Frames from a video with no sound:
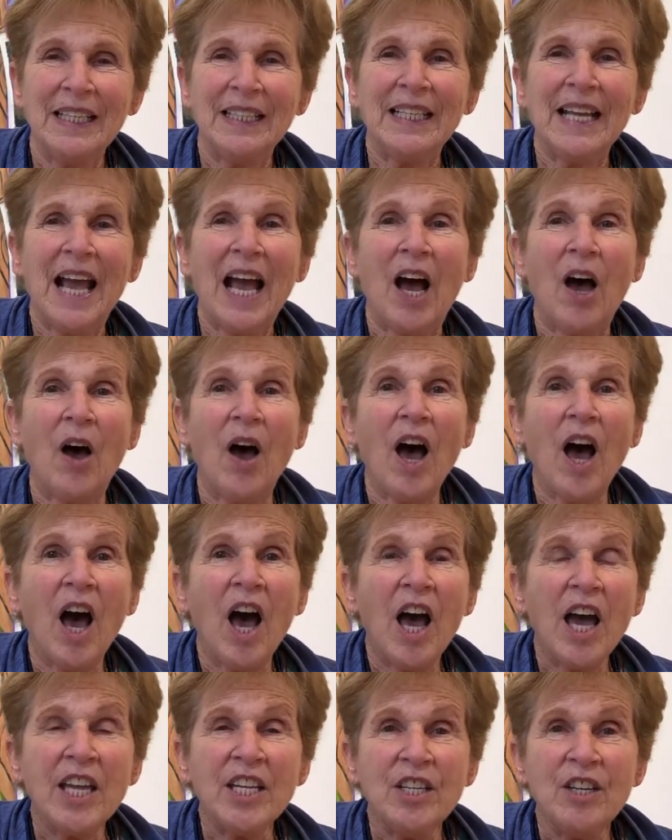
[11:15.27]
Now,
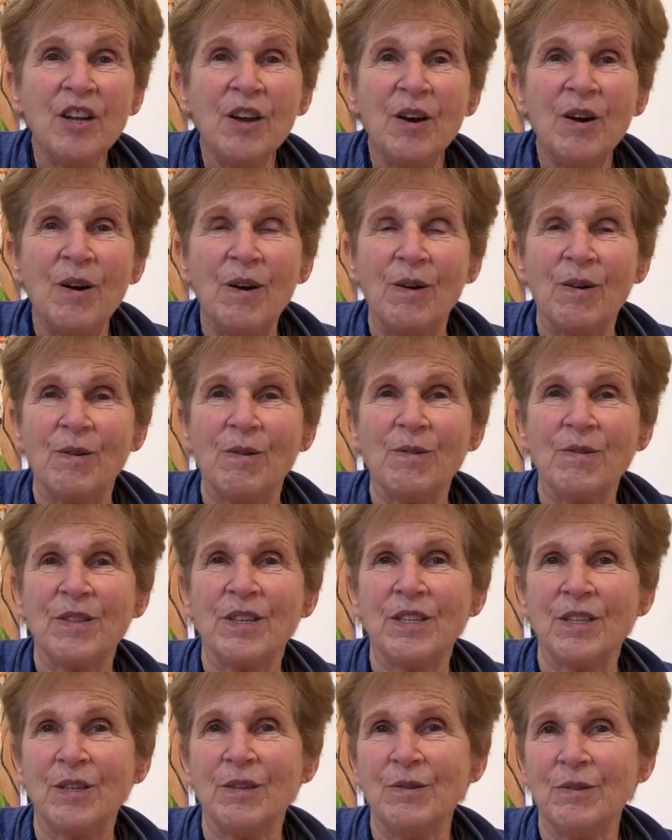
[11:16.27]
I know
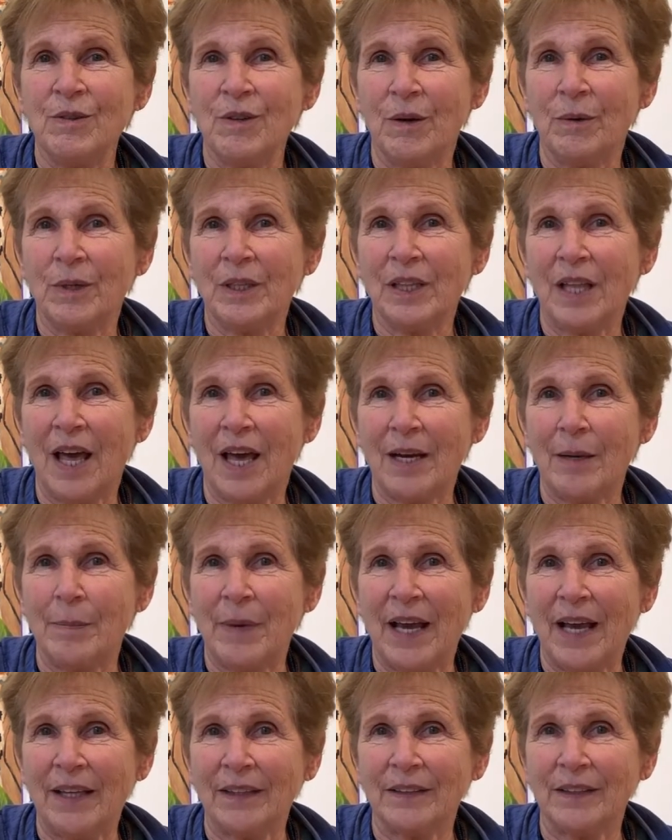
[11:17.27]
that you know a lot
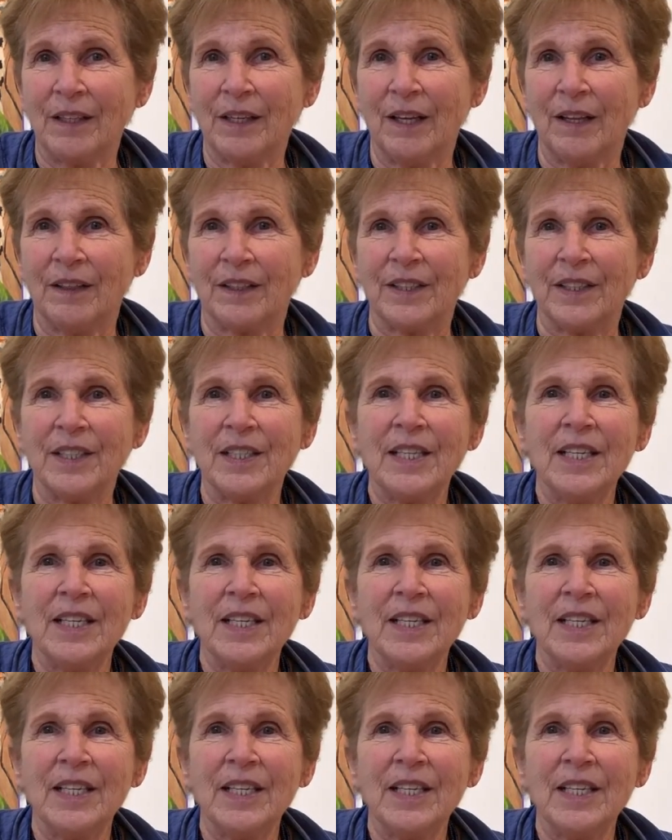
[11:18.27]
about color.